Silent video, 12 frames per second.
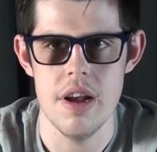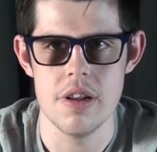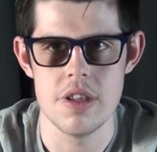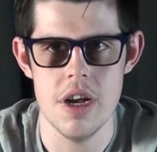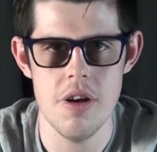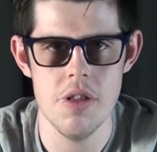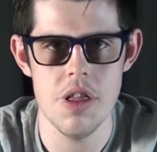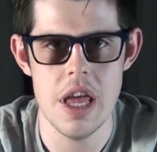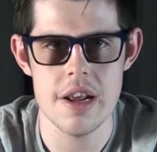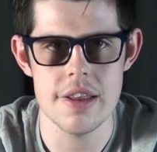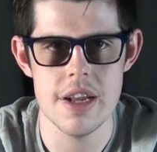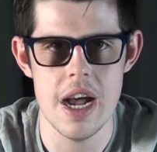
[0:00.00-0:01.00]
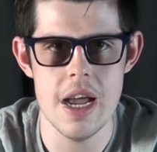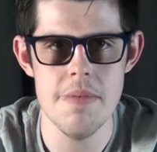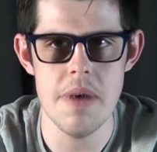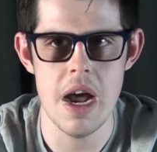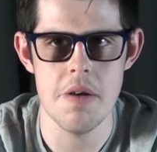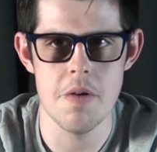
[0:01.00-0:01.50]
Until next
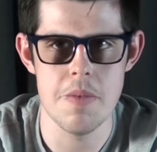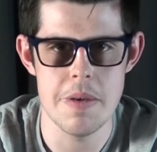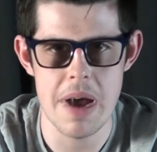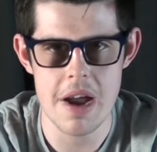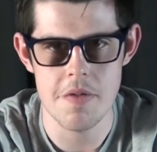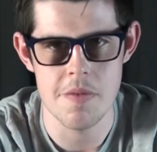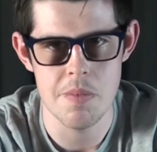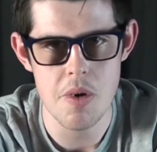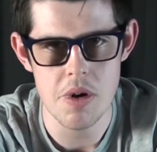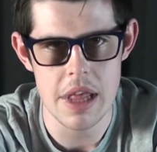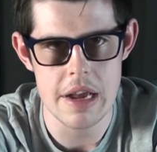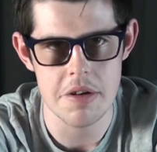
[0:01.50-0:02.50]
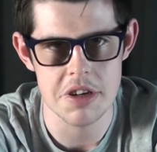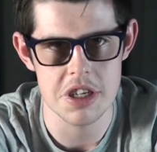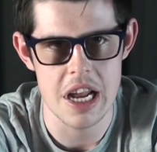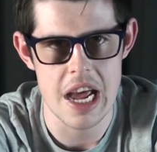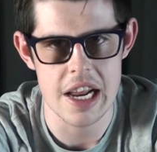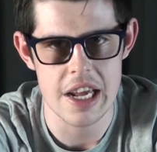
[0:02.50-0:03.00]
time, I will be back with more LEGO
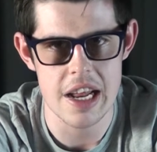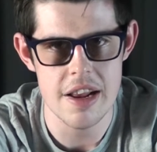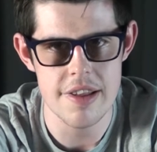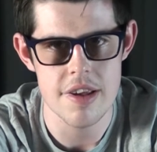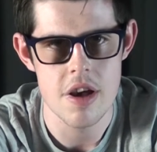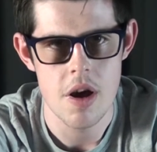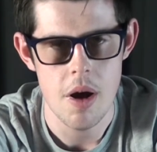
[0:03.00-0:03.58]
shenanigans,